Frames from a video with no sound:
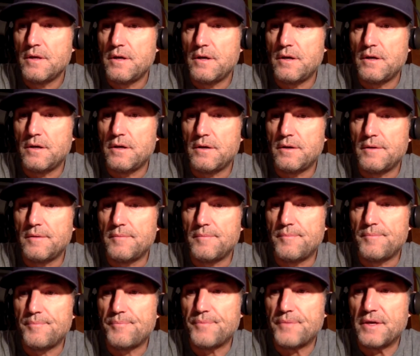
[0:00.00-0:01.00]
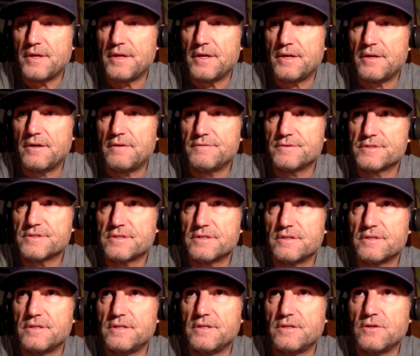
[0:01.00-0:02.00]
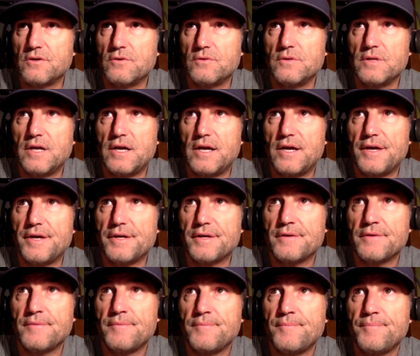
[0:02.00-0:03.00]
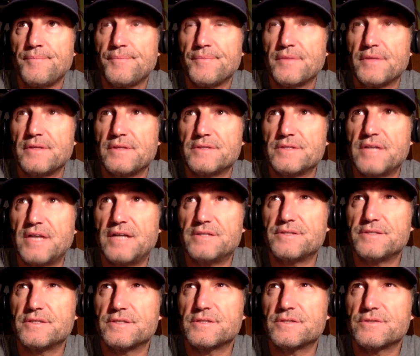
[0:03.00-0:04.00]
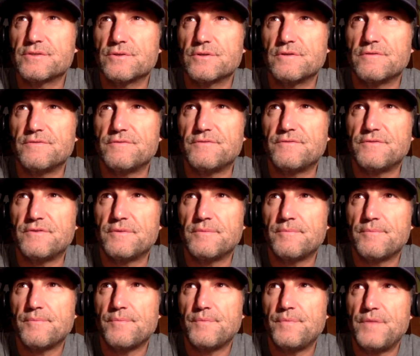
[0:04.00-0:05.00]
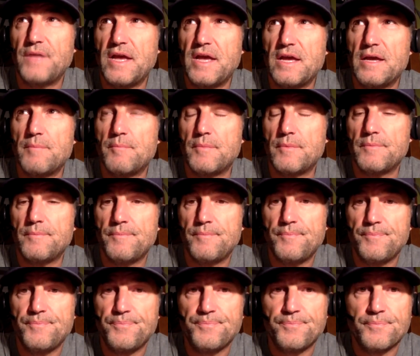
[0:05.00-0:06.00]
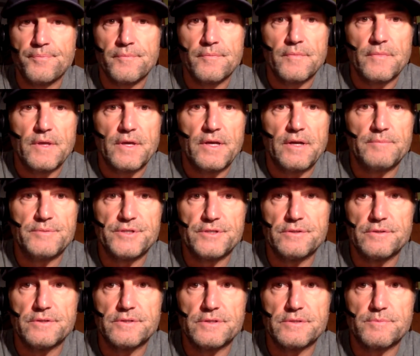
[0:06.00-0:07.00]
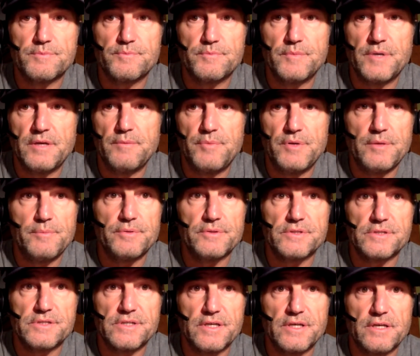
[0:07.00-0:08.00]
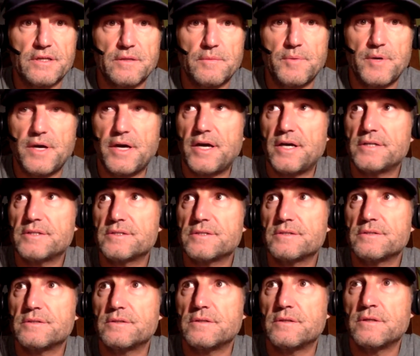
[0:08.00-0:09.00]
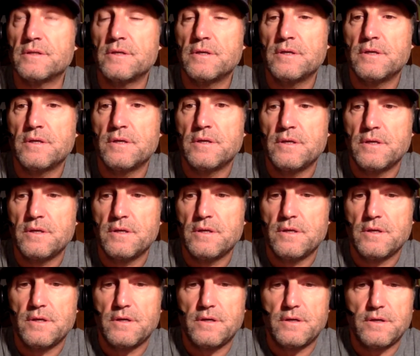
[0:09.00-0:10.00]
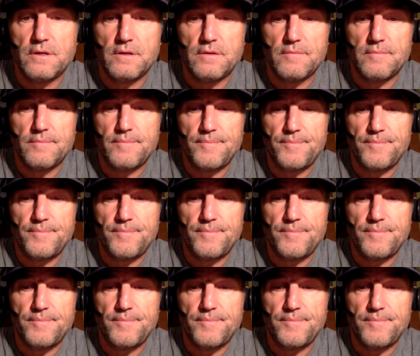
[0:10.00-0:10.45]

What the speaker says: And all of a sudden, E. coli just has this sort of name, and I'm sure it's made people sick in the past. And I